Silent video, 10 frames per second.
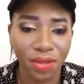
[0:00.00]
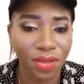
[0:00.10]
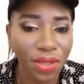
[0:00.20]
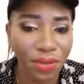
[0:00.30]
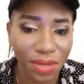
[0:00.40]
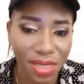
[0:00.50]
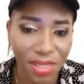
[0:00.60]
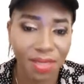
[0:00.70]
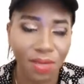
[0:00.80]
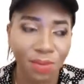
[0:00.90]

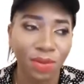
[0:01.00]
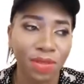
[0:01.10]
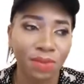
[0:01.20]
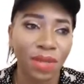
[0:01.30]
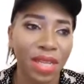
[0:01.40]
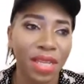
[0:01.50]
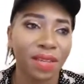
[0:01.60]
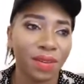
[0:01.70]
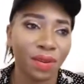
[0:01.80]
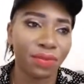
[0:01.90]
universities. It was more
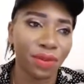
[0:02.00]
like you're